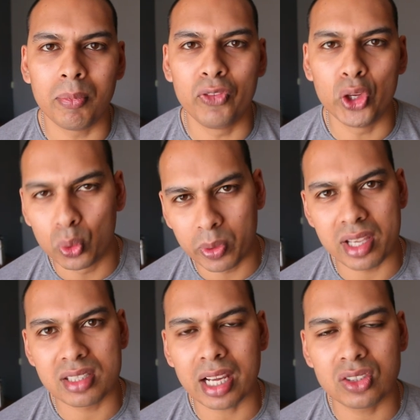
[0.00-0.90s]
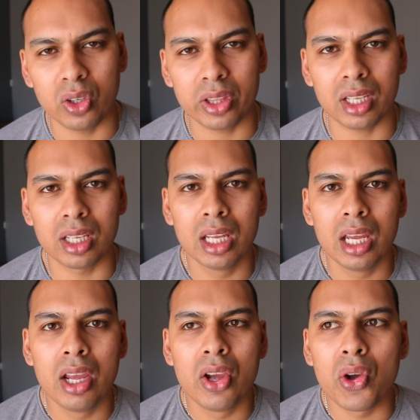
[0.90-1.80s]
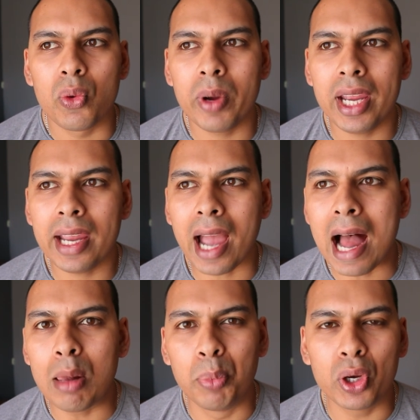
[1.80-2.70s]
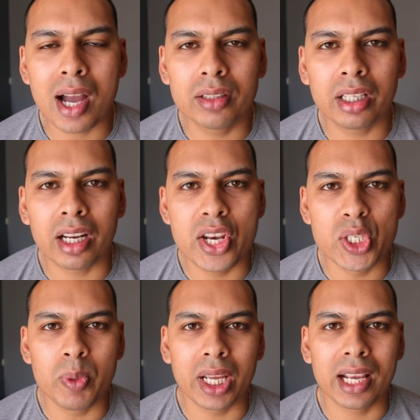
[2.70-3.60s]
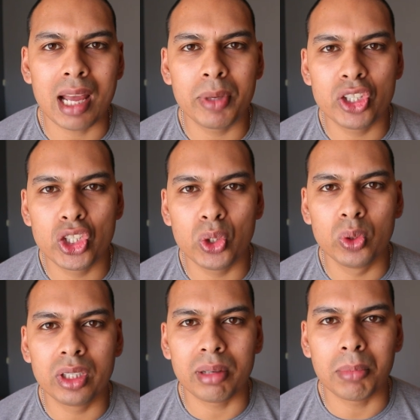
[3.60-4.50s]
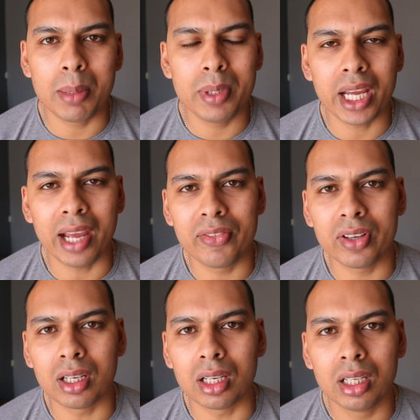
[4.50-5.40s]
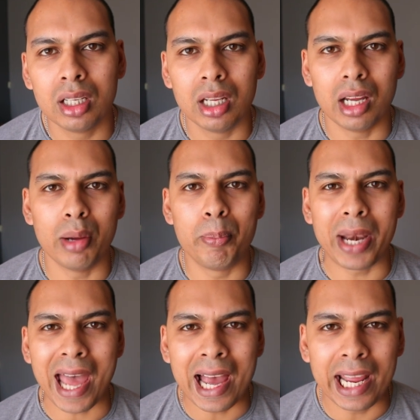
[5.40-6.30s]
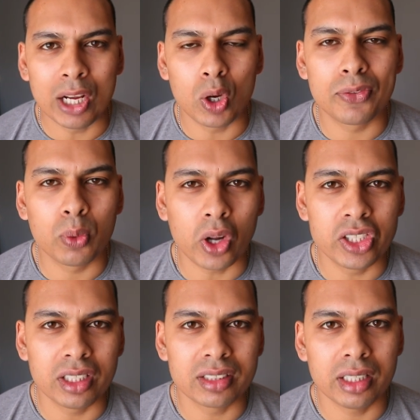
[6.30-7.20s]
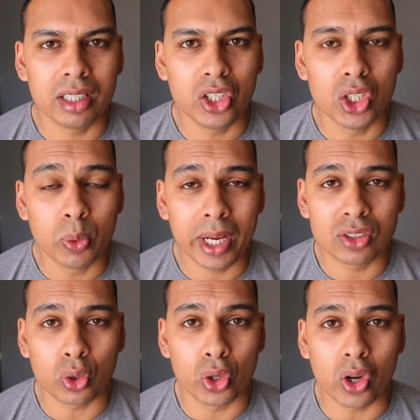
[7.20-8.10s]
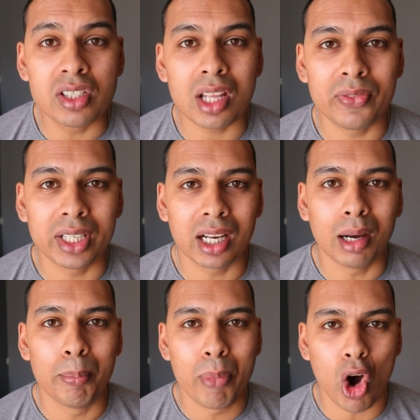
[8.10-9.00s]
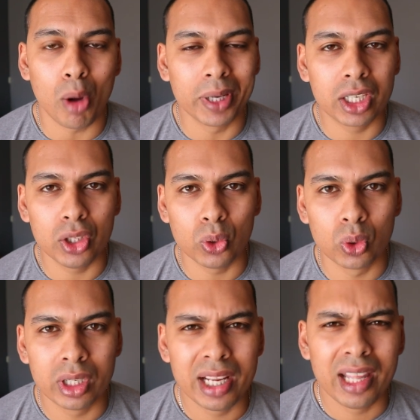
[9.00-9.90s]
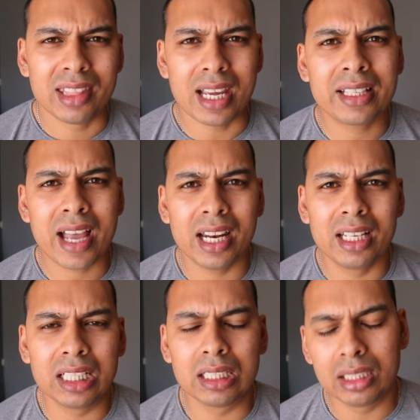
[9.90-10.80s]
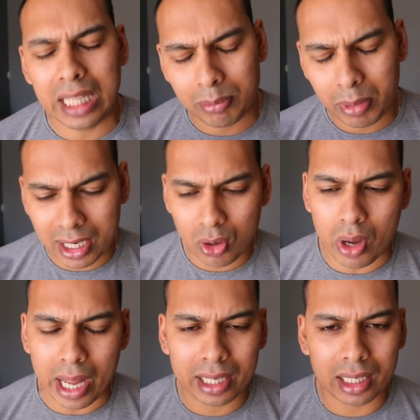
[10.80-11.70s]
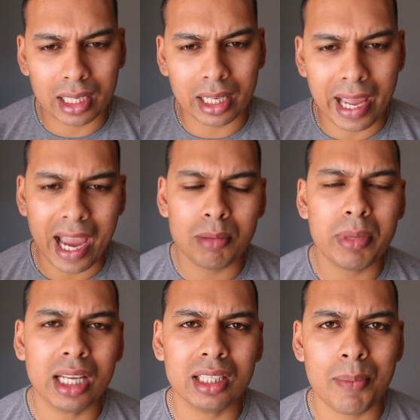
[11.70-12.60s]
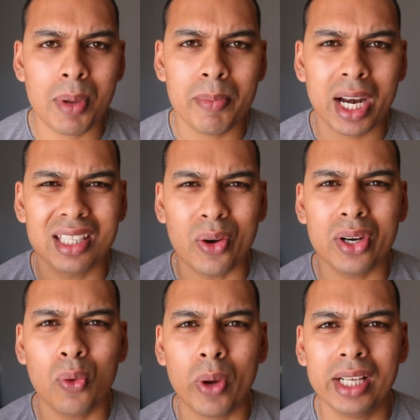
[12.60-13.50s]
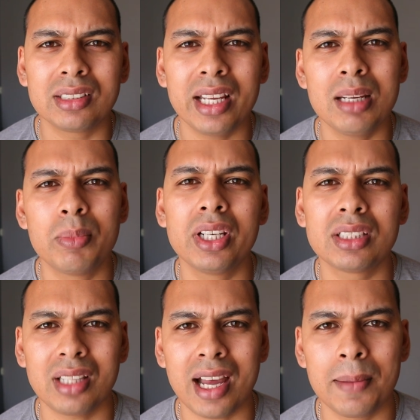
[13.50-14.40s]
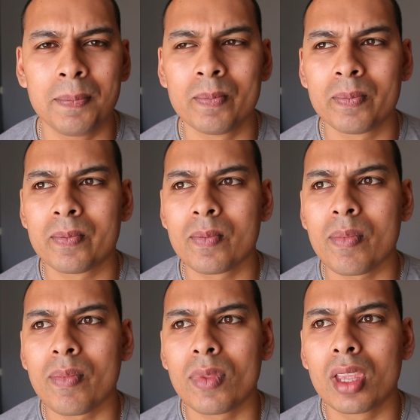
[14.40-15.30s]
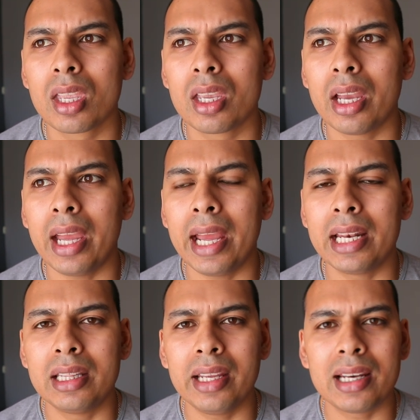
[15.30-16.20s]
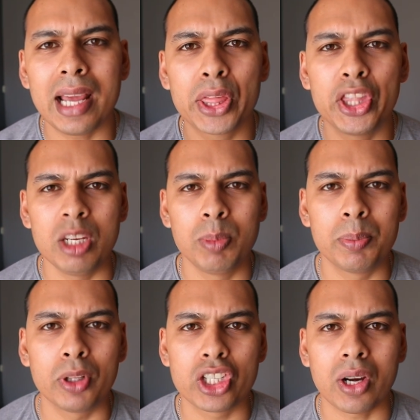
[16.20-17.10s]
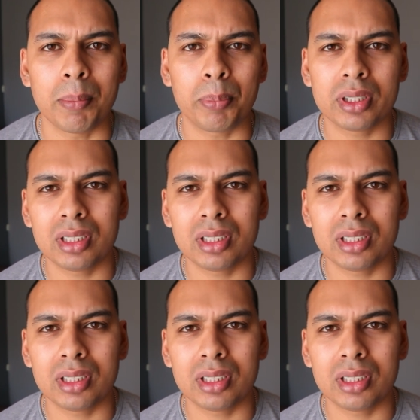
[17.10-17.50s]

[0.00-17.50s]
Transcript: viewers, that sort of thing, where I'll book out the range and we can come and shoot and maybe have a braai, or if you're watching this in the US or not Africa, a barbecue, that kind of deal. Let me know. I can make it happen, but I don't want to waste anybody's time and then like three people show up.